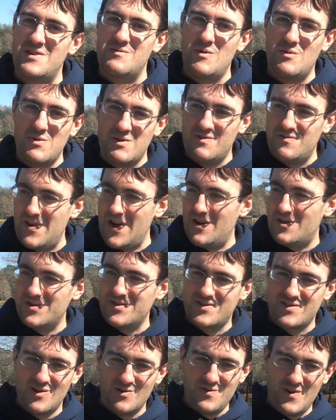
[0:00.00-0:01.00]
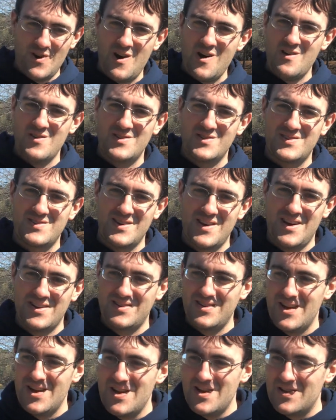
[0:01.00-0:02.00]
And what we found so far is
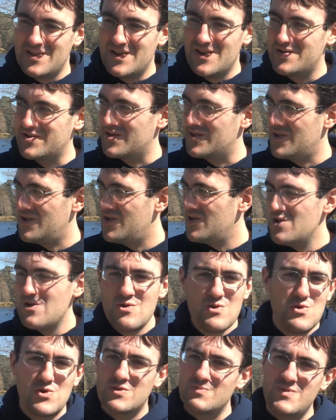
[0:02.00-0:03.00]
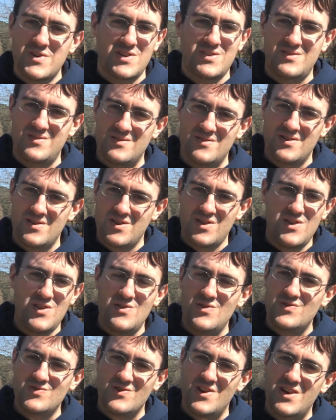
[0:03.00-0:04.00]
that there's a huge mixture and a
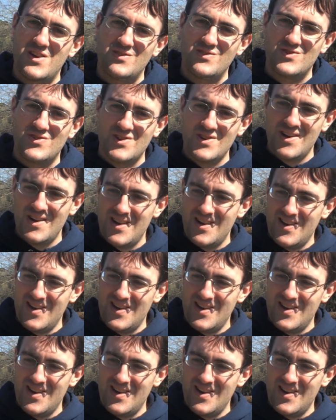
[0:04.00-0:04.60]
huge range